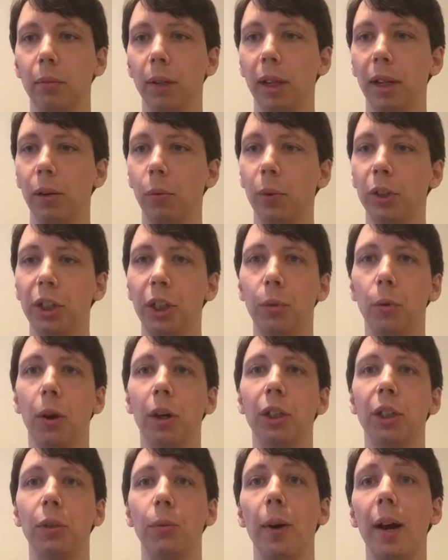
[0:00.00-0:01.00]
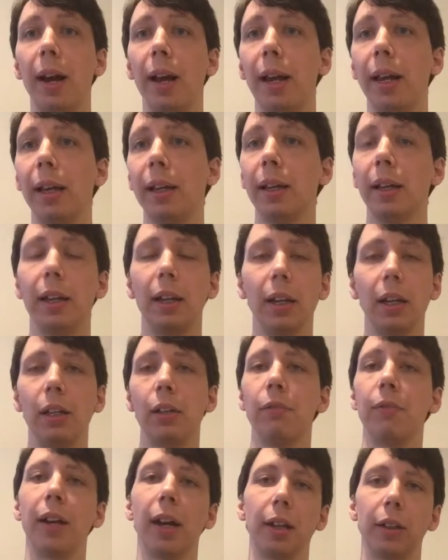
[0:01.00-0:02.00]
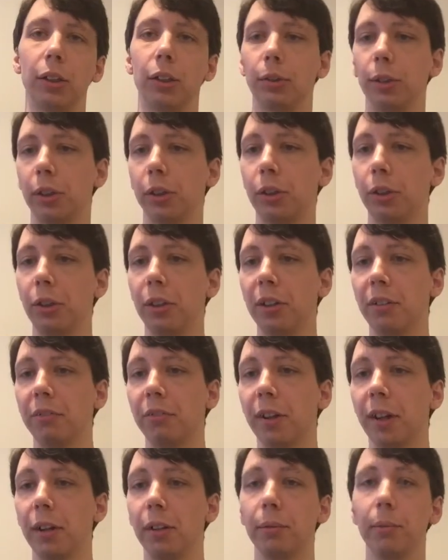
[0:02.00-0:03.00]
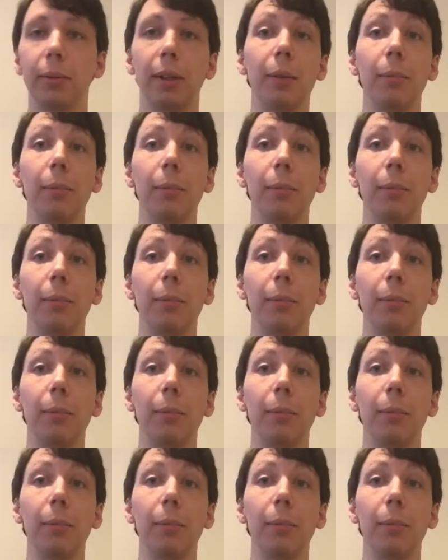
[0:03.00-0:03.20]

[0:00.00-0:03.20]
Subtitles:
in a wishy-washy way. You've got a structure you can follow.